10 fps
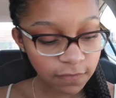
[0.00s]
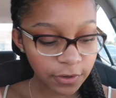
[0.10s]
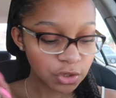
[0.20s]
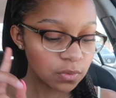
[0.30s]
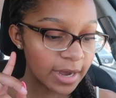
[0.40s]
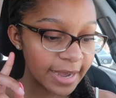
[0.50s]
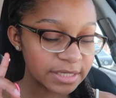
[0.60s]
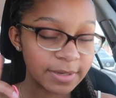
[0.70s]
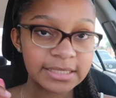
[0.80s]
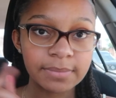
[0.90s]
for you
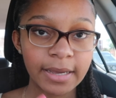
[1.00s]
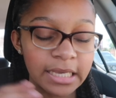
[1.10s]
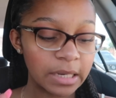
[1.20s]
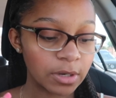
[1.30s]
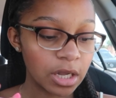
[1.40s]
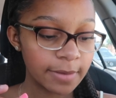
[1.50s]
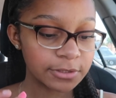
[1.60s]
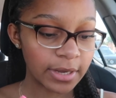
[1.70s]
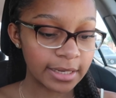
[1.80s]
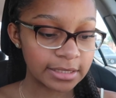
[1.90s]
guys i'm gonna sit my camera up
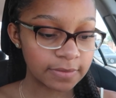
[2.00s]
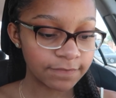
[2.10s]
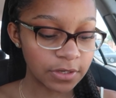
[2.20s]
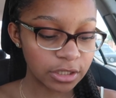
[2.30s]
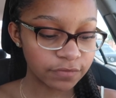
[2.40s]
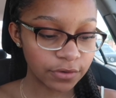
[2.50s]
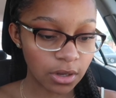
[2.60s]
so i can get some footage for